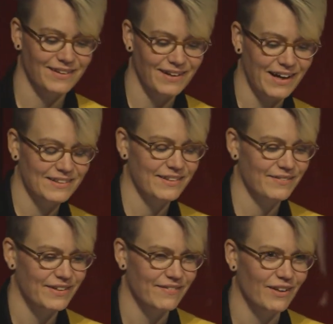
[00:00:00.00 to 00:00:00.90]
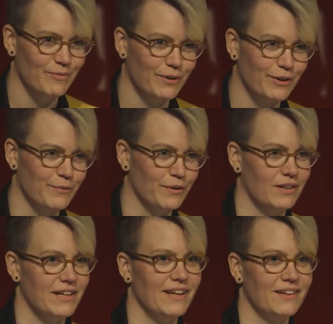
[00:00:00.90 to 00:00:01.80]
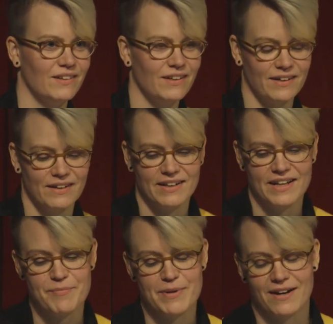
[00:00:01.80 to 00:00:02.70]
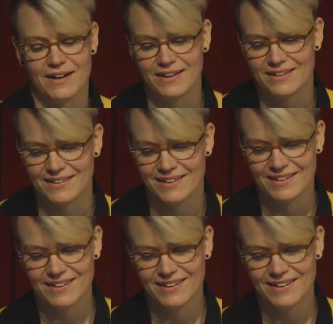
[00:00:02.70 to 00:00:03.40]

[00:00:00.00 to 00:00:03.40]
active developer community and an API, and